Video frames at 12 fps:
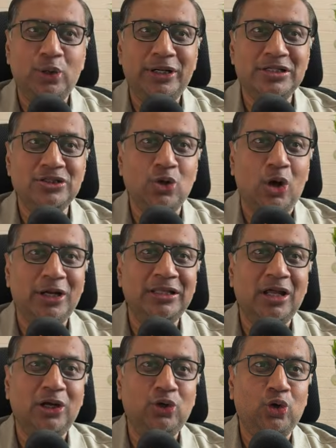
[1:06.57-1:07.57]
it is not in
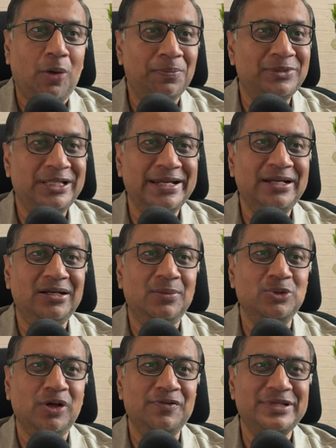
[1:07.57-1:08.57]
the top 3 in
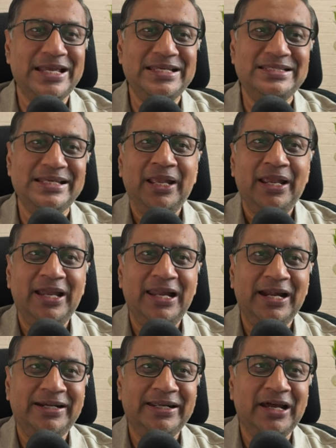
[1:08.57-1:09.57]
terms of size,
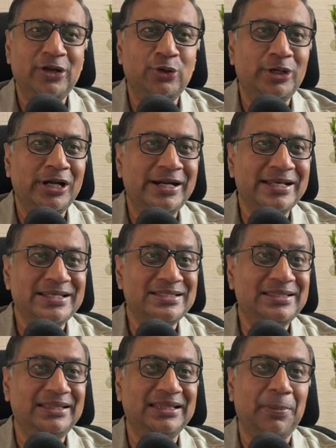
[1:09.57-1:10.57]
electrical utilities,
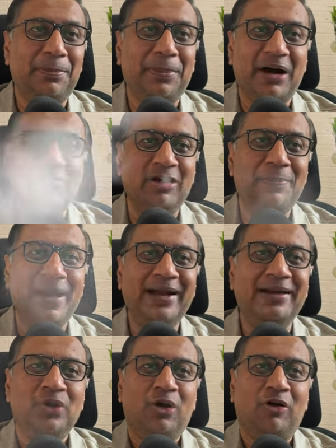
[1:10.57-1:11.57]
the power pack,
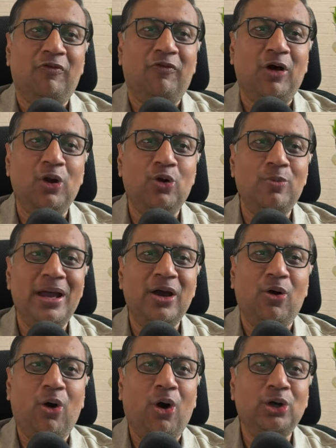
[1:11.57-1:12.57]
followed by
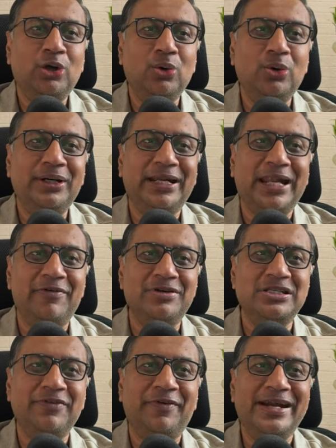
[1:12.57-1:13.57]
auto,
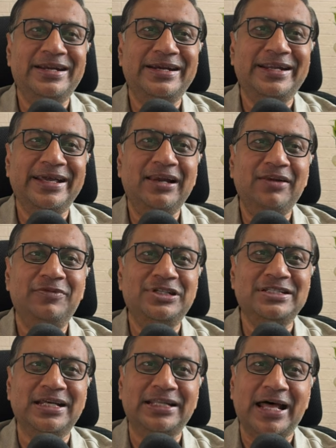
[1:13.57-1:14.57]
diversified retail, which
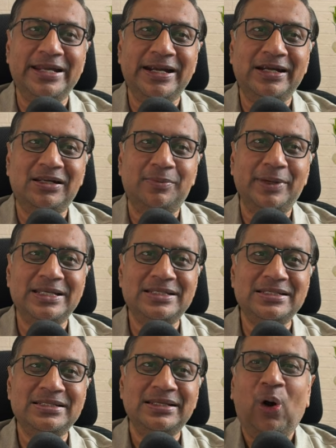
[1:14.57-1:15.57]
is Adani
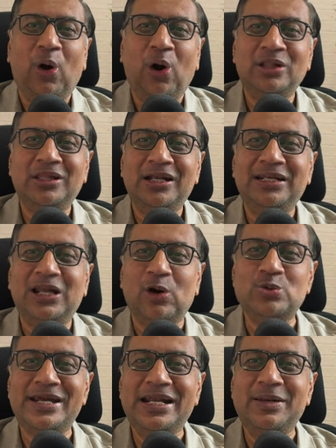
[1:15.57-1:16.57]
Enterprises. On the
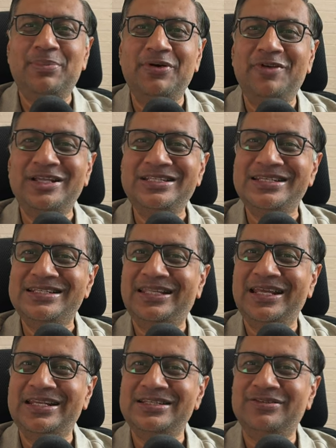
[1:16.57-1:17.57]
downside, beverages,
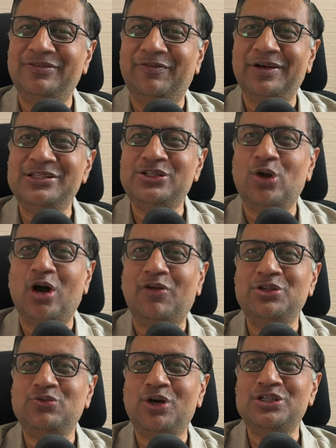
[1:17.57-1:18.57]
there is one stock
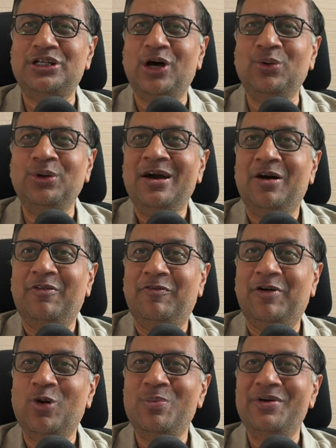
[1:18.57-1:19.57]
which was down,
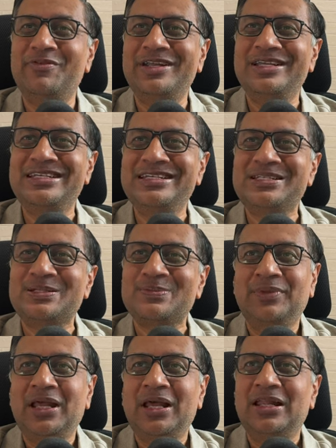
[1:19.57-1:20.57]
Varun Beverages.
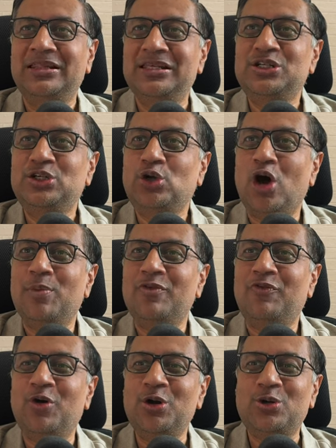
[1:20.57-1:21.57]
This stock
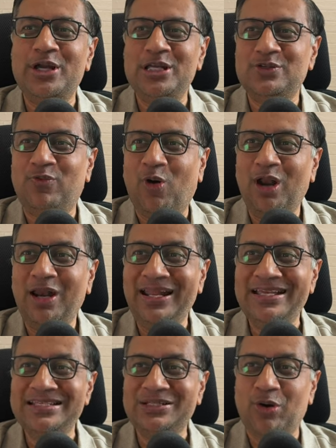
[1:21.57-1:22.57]
before today's fall
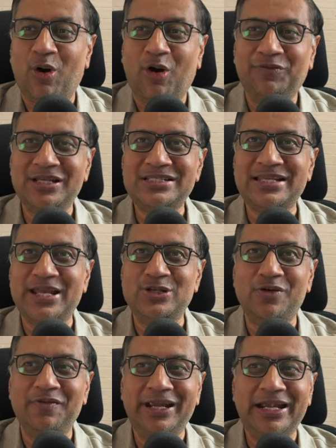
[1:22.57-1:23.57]
is of the size
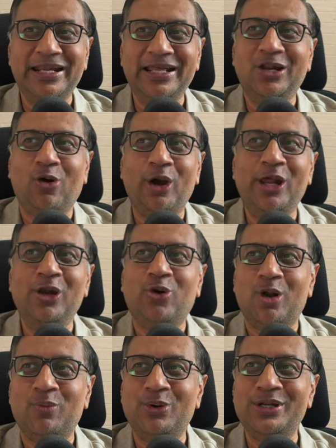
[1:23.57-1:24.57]
of Indian Oil
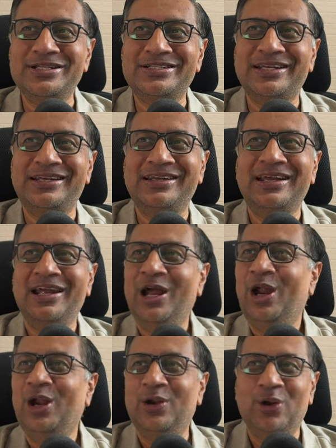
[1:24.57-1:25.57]
Corporation.
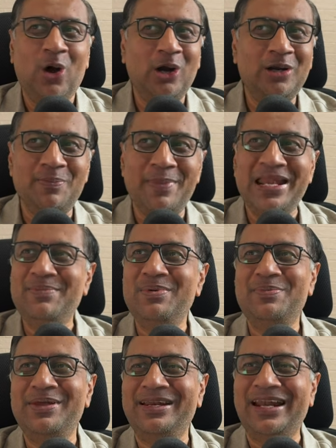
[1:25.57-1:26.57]
Not many
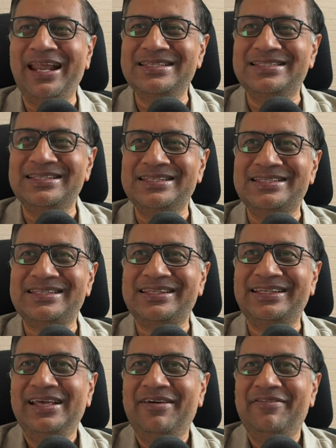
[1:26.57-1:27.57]
people realize this.
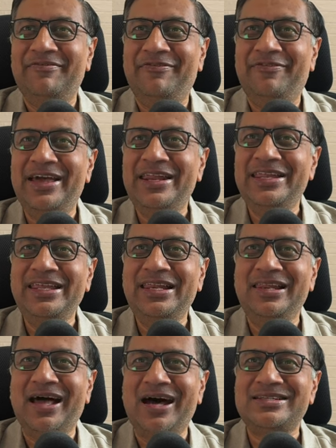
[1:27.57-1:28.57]
Very
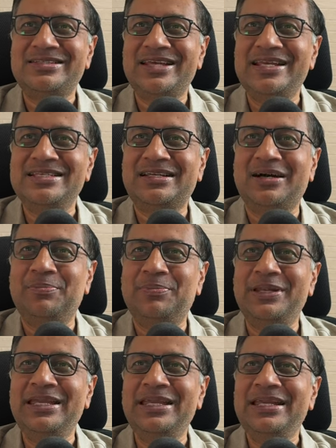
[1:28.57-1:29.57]
large size
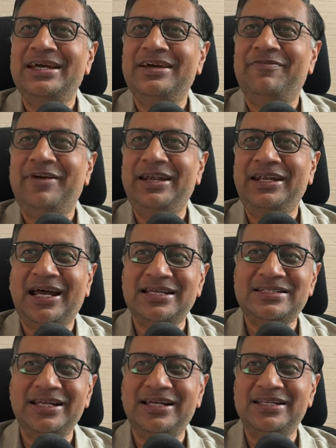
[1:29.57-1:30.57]
company,
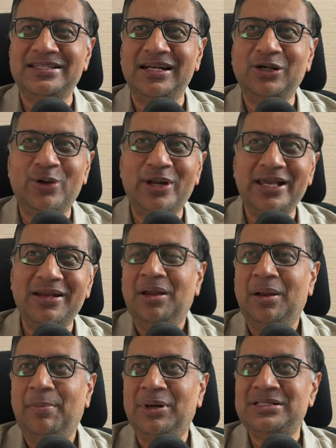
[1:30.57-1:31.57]
fantastic result today,
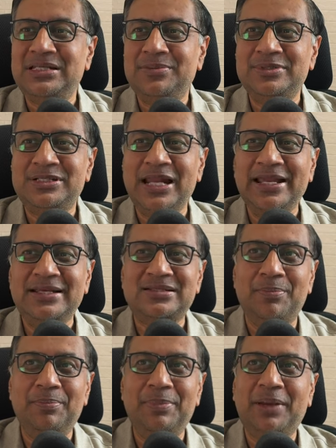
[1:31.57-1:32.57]
but seems like
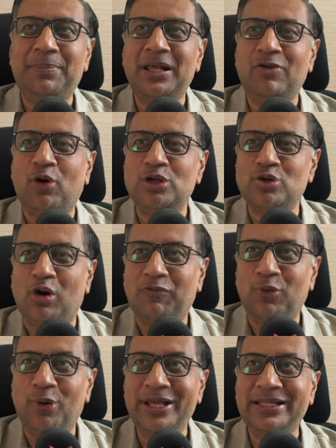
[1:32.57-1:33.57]
some big player was
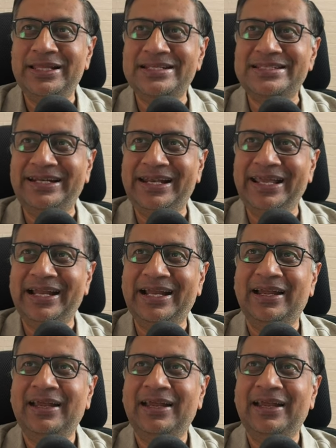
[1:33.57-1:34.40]
offloading their stake.